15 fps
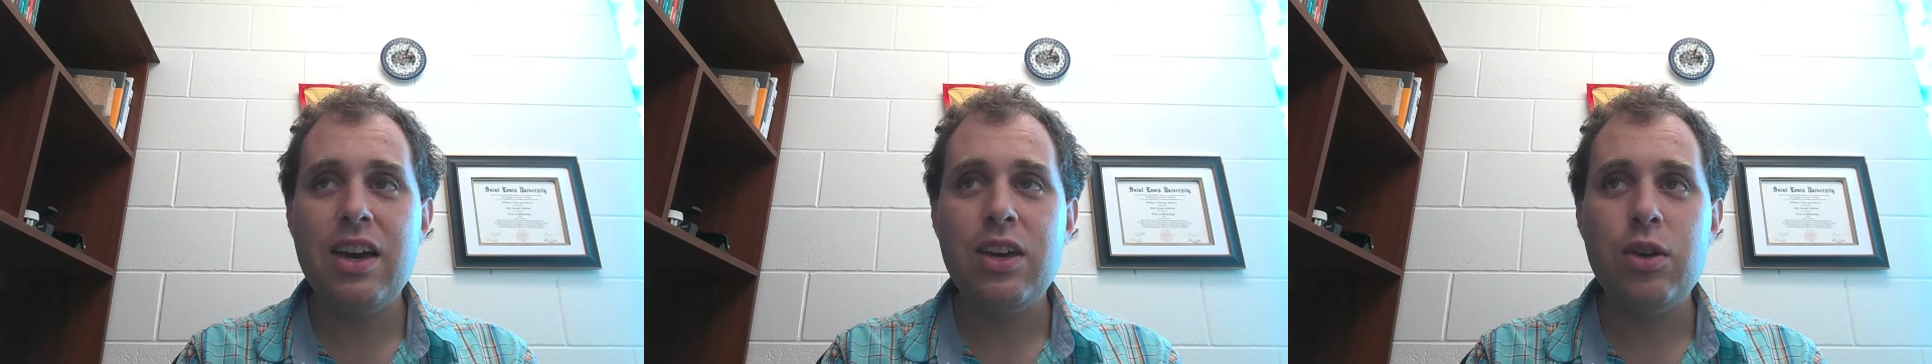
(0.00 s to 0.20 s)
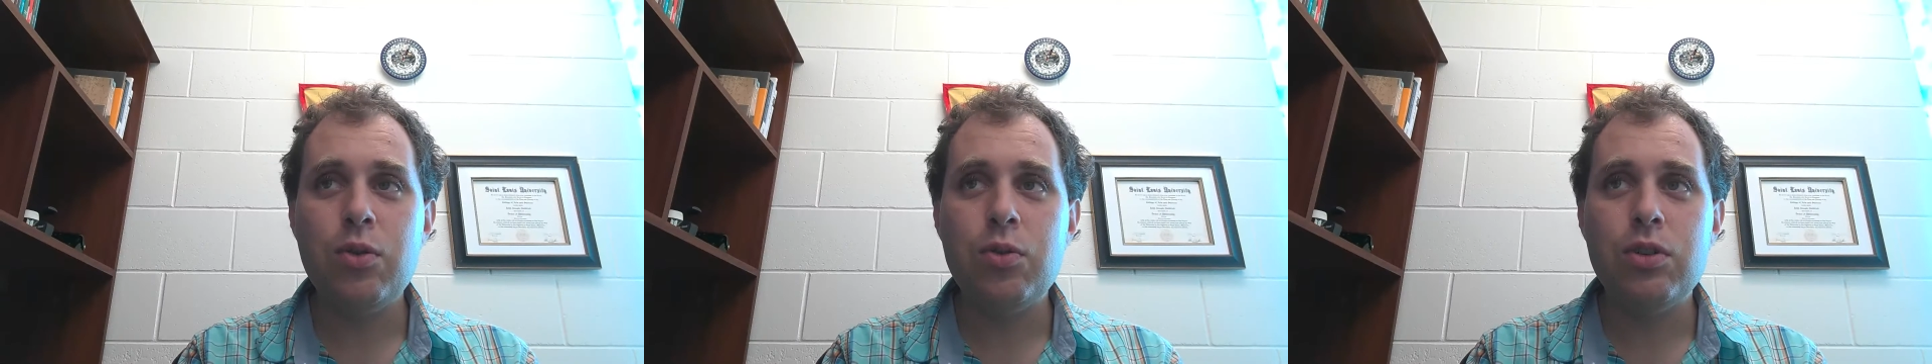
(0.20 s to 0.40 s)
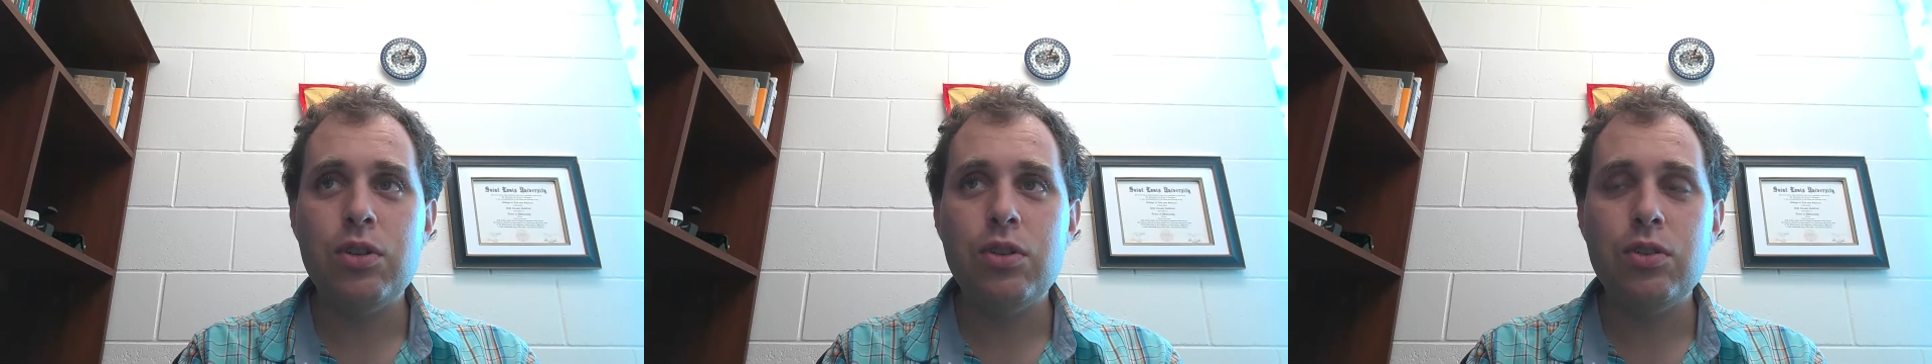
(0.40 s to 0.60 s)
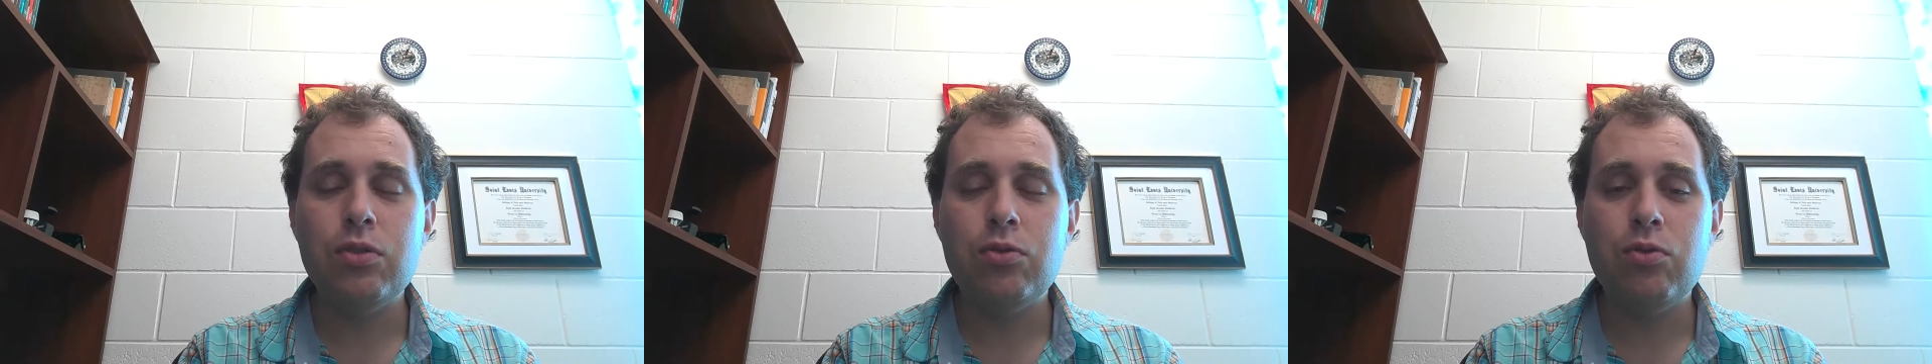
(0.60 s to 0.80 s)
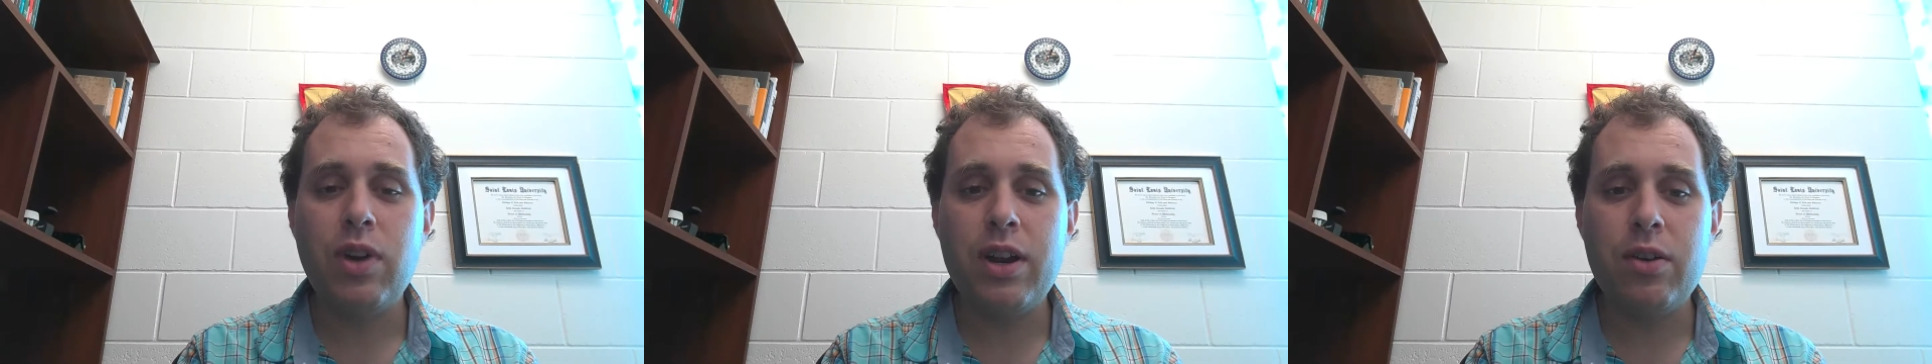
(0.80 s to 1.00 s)
you will
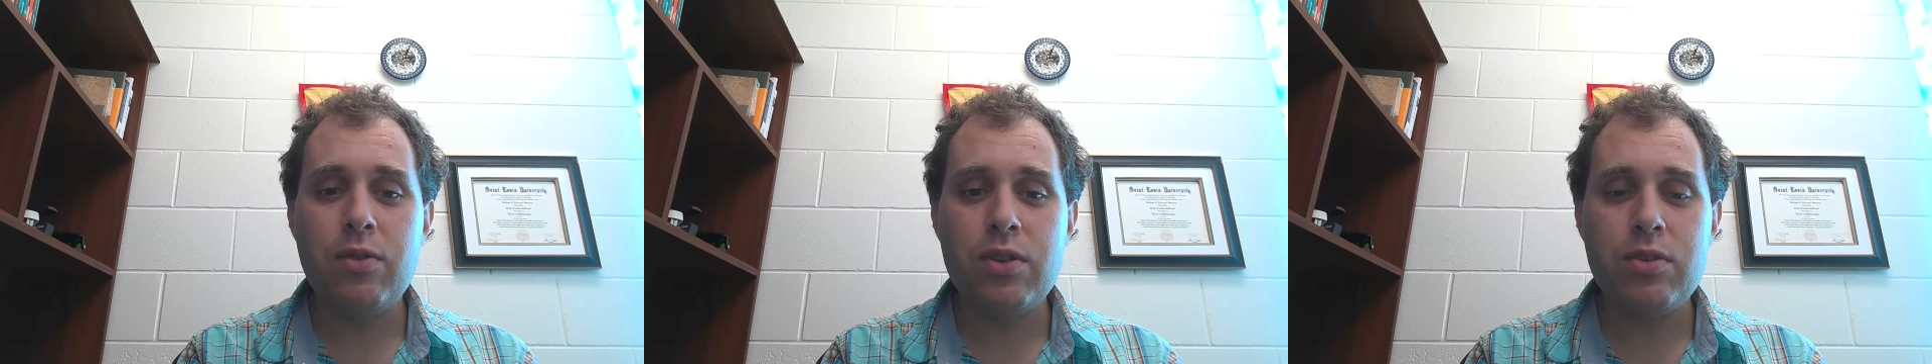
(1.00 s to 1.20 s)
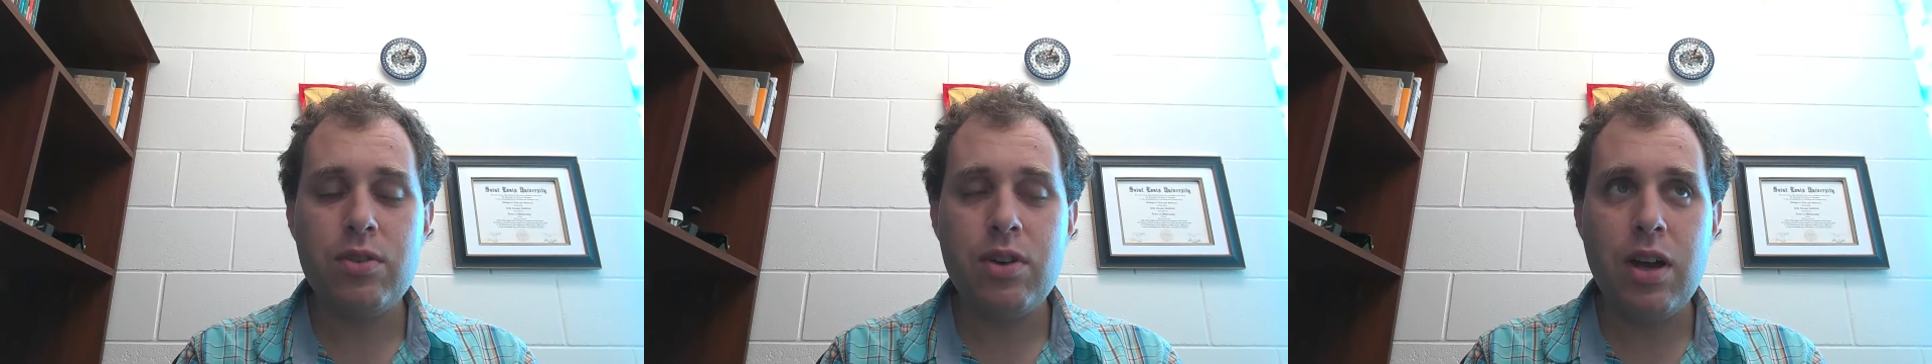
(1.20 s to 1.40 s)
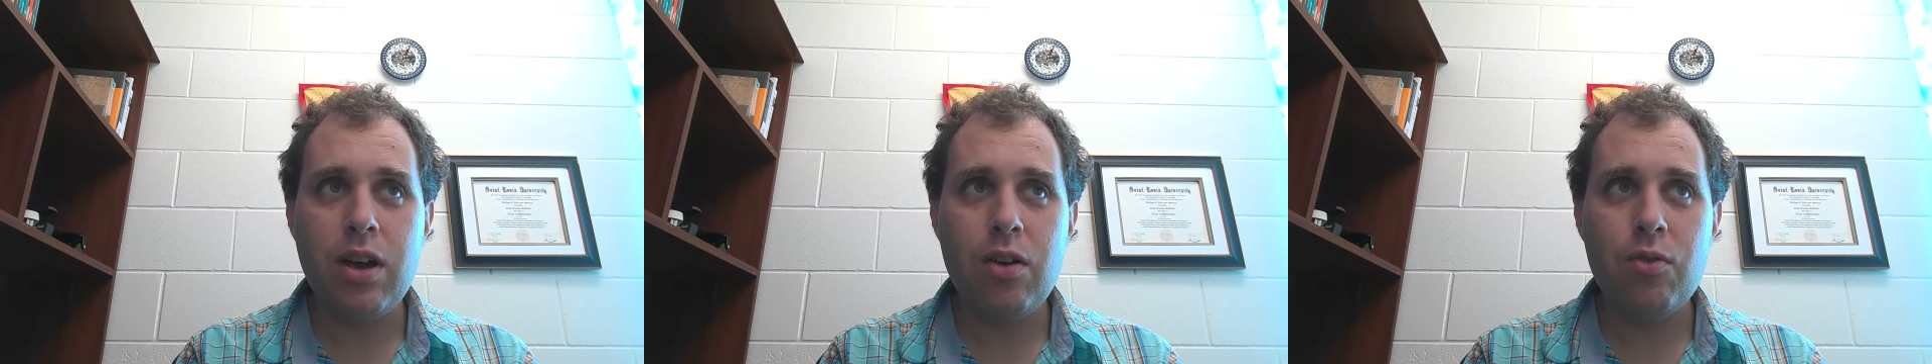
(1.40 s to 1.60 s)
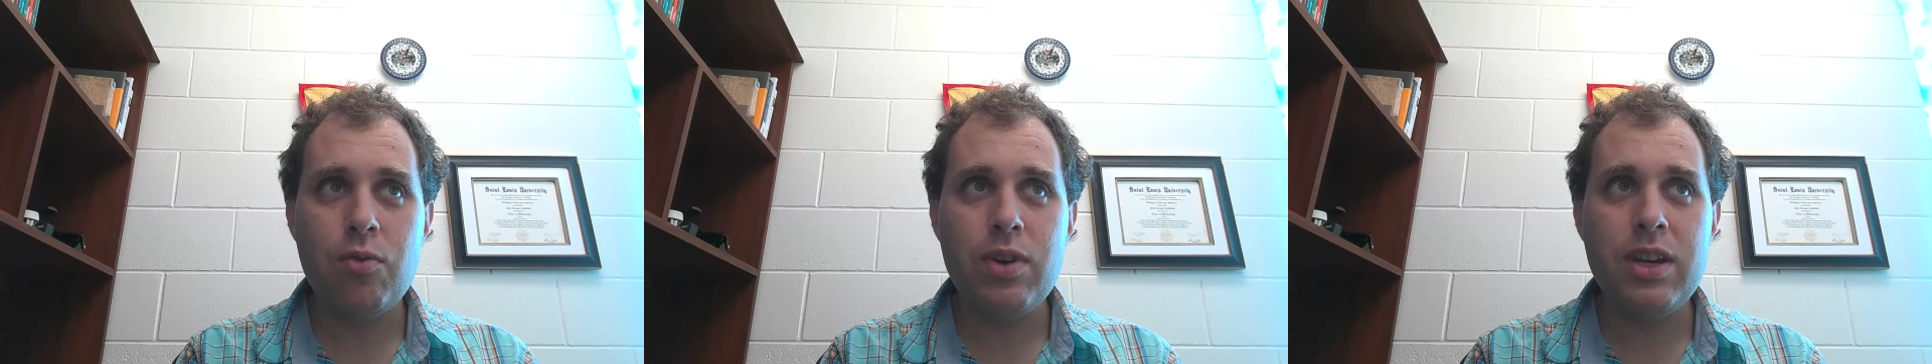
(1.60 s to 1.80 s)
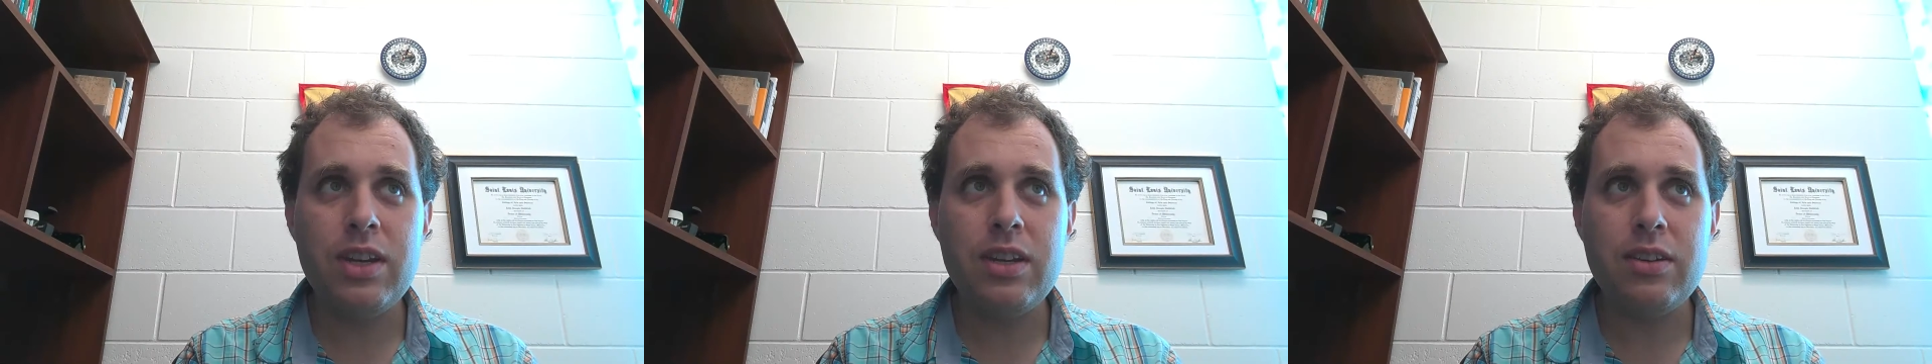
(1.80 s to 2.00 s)
read
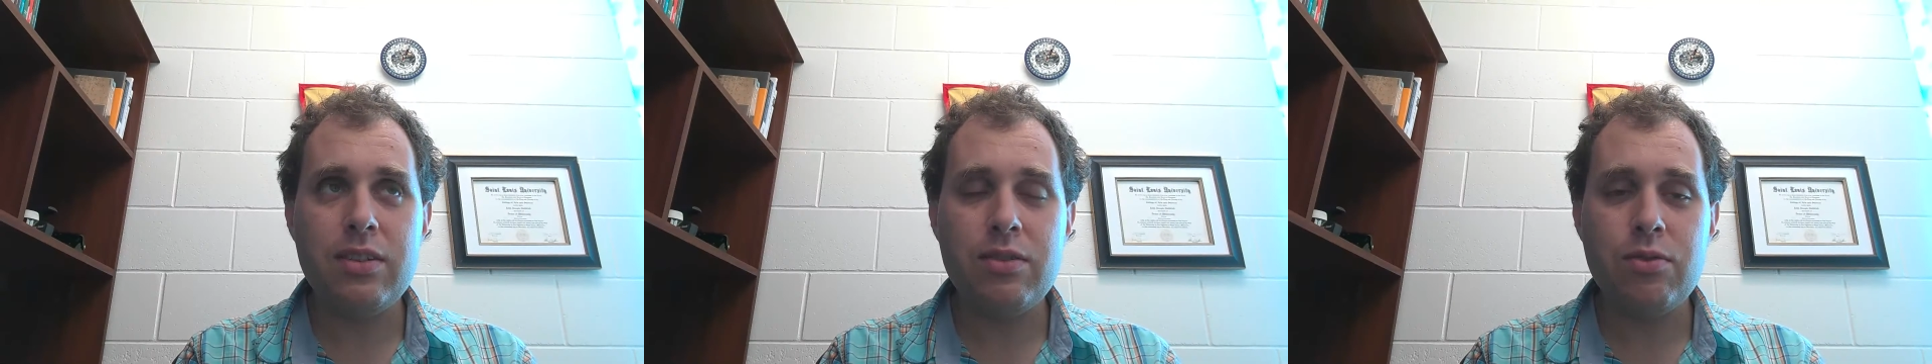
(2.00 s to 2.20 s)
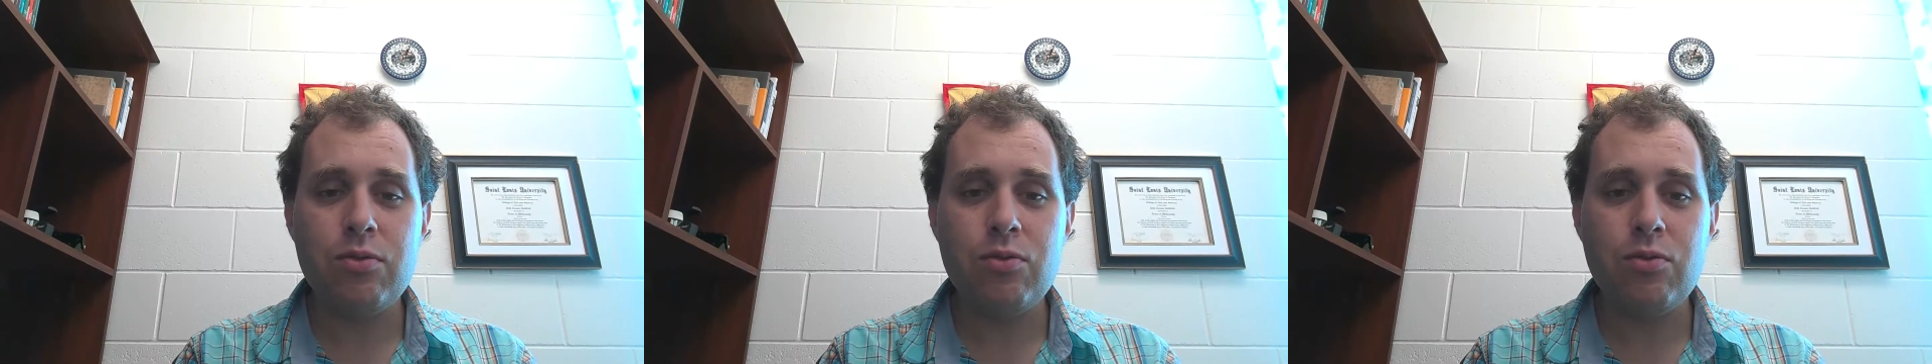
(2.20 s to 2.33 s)
it,